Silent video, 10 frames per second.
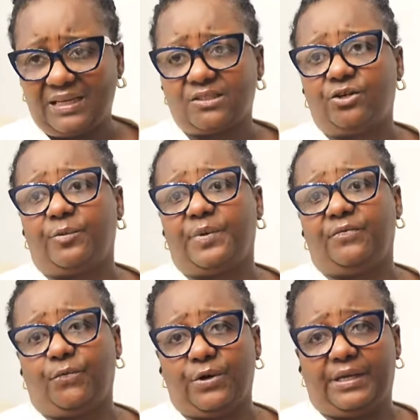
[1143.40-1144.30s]
That's going to
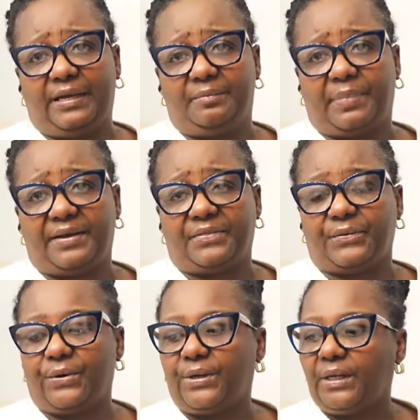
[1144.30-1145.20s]
be 48 by
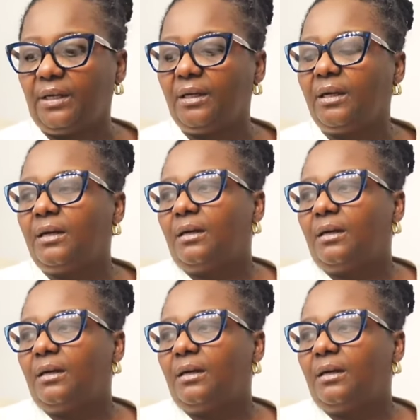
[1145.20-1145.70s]
30.